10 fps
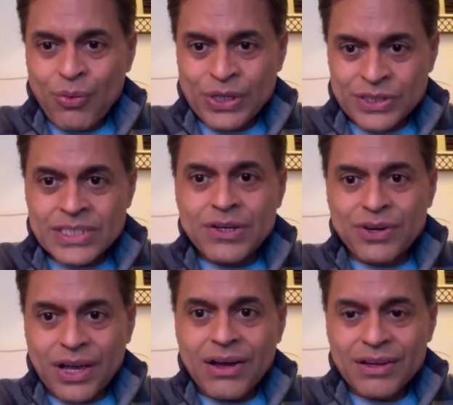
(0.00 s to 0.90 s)
with
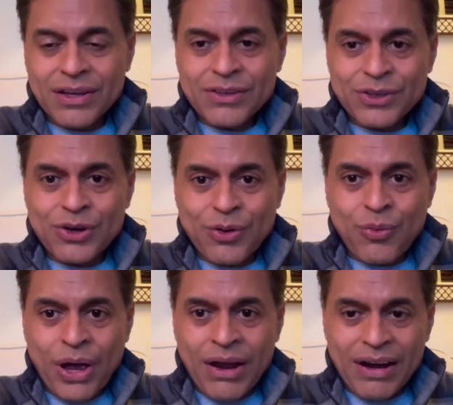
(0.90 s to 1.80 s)
Syria,
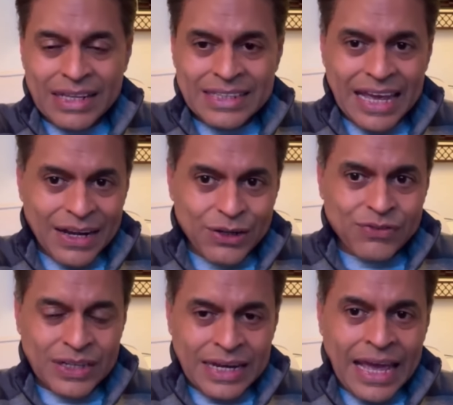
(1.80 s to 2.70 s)
where at the end
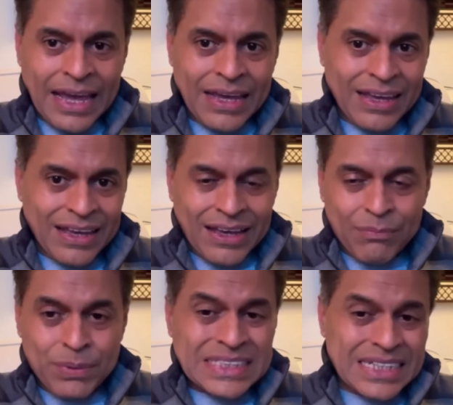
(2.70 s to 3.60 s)
of the day,
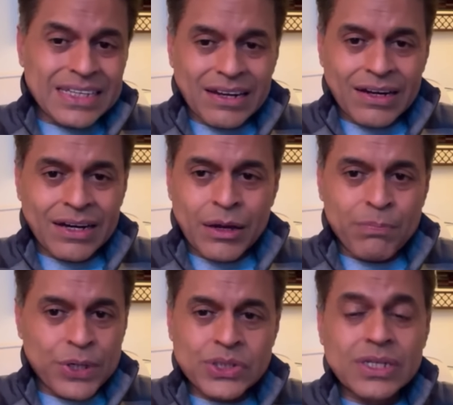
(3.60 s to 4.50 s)
particularly a
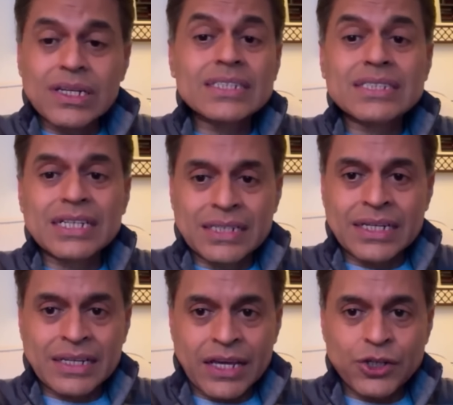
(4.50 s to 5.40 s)
personalistic
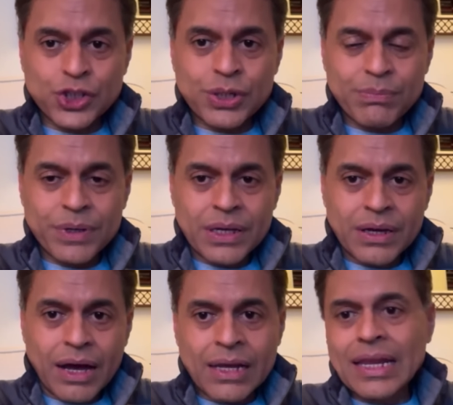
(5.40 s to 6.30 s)
dictatorship,
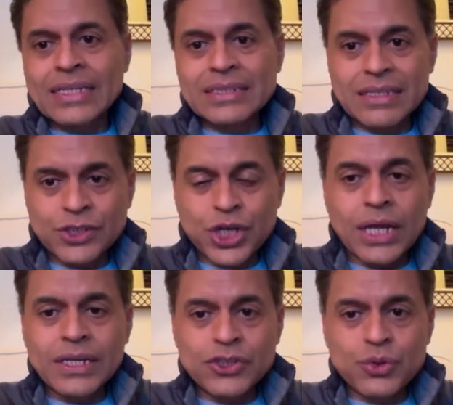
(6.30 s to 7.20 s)
unlike, say, the
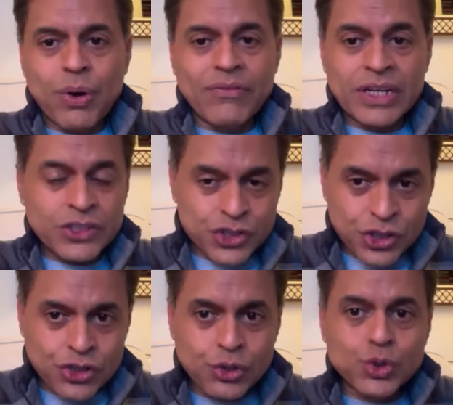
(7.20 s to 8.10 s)
Chinese who have an
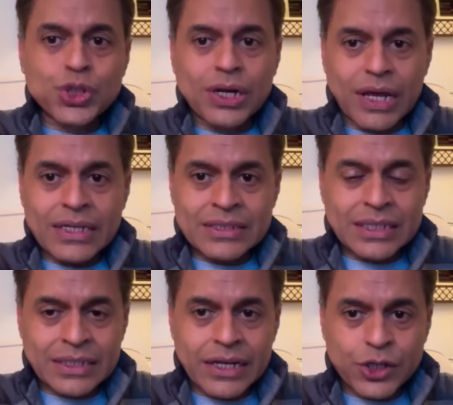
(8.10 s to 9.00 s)
institutionalized
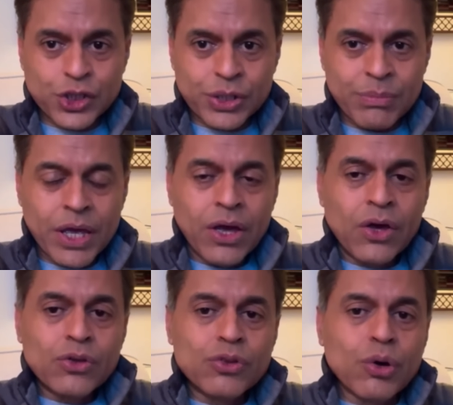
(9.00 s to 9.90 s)
dictatorship,
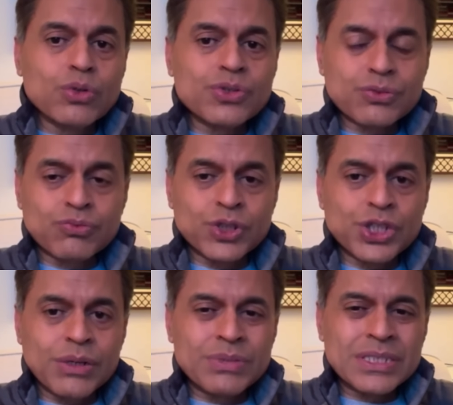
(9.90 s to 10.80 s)
those
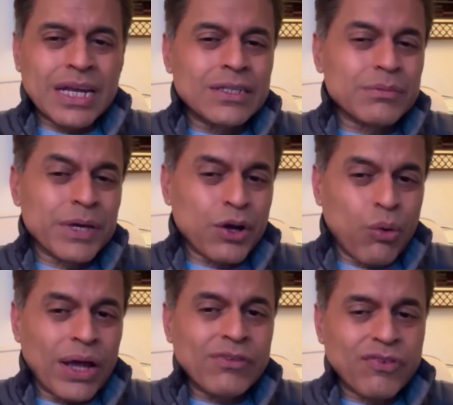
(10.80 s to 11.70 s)
regimes tend to be
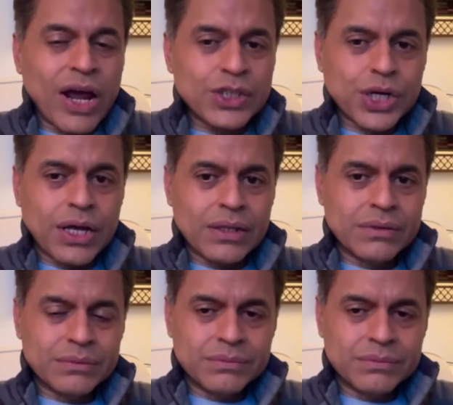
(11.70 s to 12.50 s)
quite fragile.